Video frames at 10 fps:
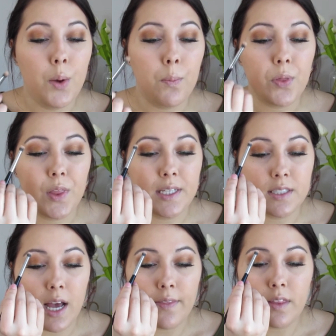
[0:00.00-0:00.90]
put this
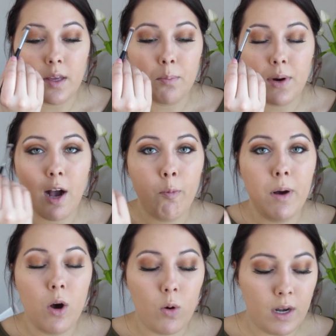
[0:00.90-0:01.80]
on the brow
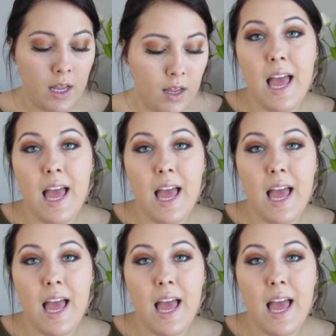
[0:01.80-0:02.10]
bone.